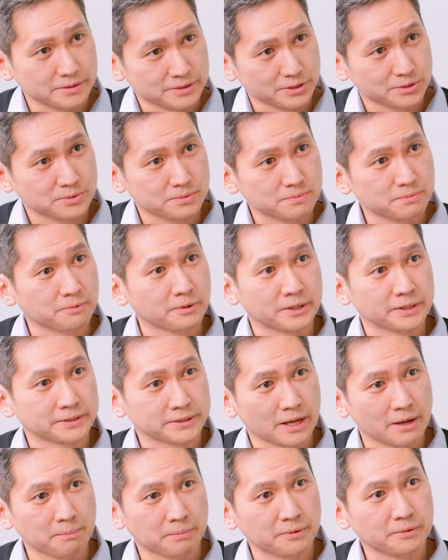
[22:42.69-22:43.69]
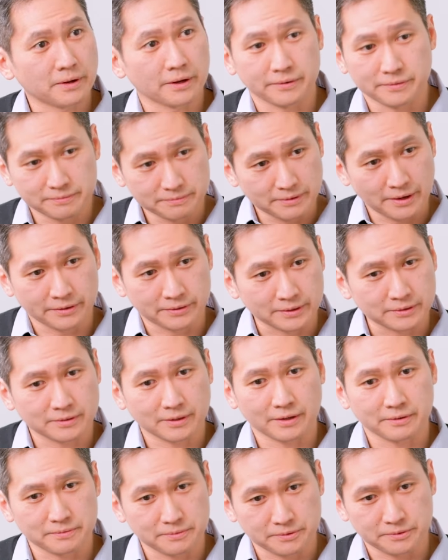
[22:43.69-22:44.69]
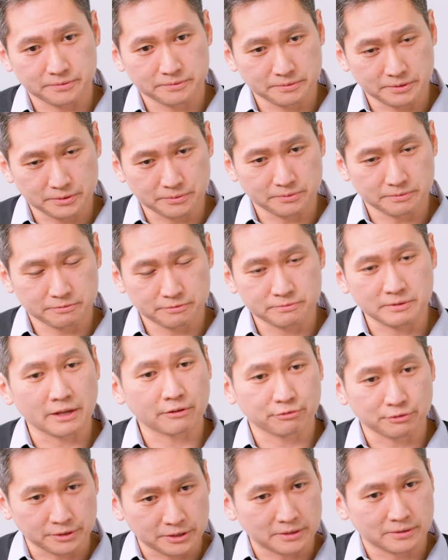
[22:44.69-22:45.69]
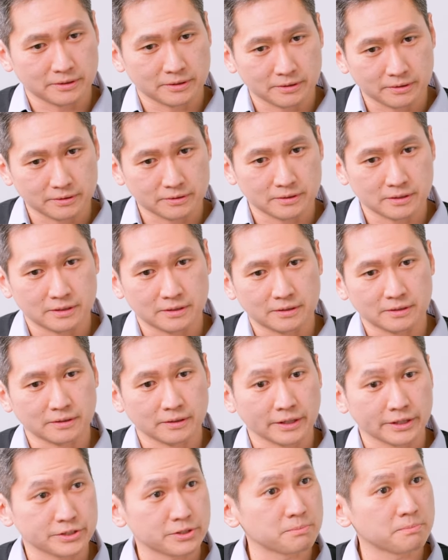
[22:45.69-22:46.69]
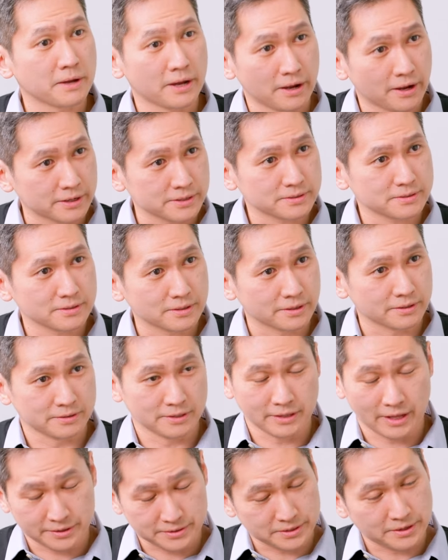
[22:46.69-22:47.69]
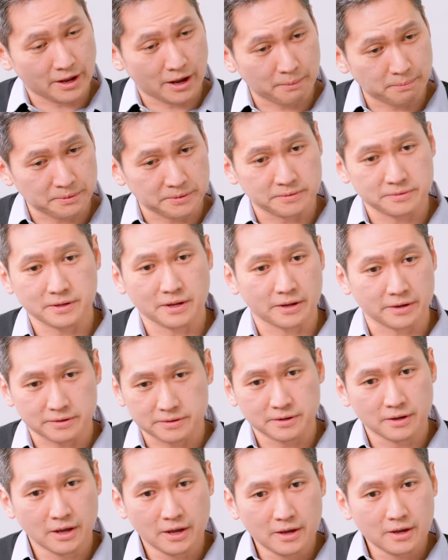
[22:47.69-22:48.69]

just one example. I think that thankfully the election happened and